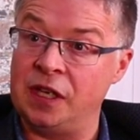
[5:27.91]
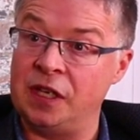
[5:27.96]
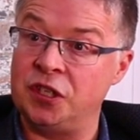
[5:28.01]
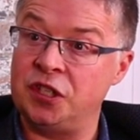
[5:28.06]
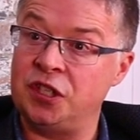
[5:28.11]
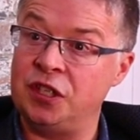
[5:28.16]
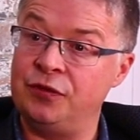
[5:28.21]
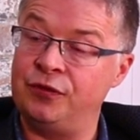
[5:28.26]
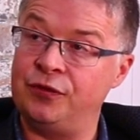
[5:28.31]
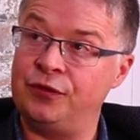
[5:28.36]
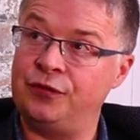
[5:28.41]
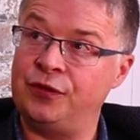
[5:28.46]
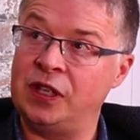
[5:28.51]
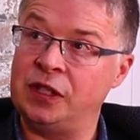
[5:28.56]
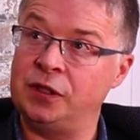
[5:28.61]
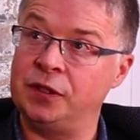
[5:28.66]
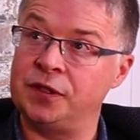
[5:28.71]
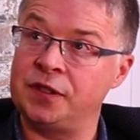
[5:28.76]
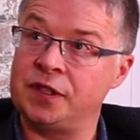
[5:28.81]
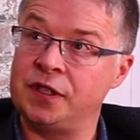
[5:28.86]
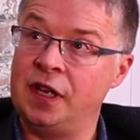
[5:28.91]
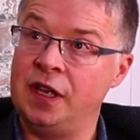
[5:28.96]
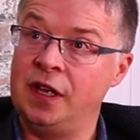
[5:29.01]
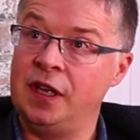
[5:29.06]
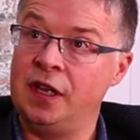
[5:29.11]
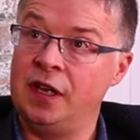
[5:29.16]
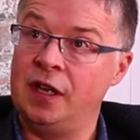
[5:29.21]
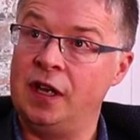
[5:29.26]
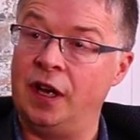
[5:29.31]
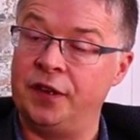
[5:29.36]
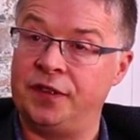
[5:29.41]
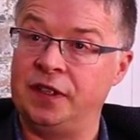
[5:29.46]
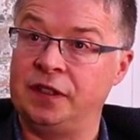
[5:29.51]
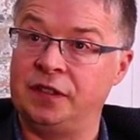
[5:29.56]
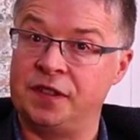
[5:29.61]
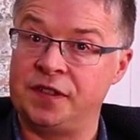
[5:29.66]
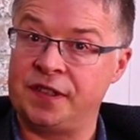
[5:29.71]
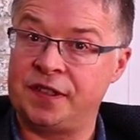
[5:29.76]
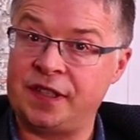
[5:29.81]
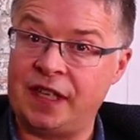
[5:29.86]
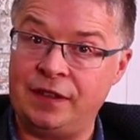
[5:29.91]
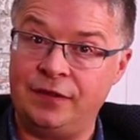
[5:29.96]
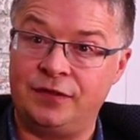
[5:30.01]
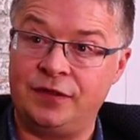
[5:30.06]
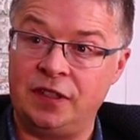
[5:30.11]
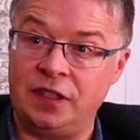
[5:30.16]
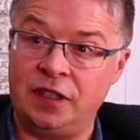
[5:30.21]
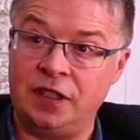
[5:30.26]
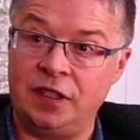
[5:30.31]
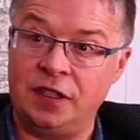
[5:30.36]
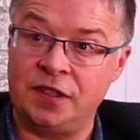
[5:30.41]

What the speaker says: She felt, I think, the safety,